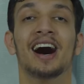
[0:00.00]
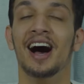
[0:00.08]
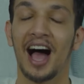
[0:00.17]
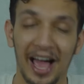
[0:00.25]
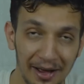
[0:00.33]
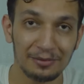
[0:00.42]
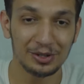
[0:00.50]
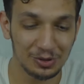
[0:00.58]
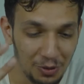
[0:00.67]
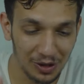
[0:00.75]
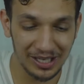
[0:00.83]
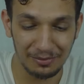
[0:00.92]
I am
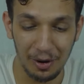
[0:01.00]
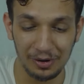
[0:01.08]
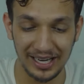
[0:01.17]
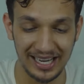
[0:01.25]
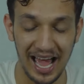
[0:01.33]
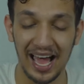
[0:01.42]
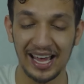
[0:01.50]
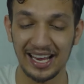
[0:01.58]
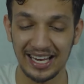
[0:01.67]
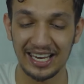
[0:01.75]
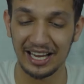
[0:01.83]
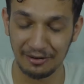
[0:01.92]
stoked about it. I
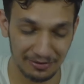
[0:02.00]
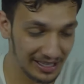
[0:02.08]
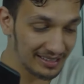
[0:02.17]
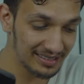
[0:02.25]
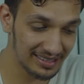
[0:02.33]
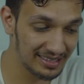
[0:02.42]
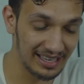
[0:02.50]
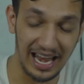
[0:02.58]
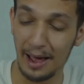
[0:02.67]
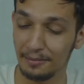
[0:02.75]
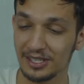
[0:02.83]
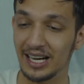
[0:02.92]
love this
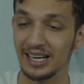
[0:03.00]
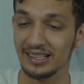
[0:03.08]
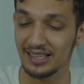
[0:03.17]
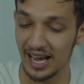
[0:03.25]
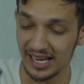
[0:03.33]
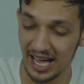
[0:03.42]
clamshell design.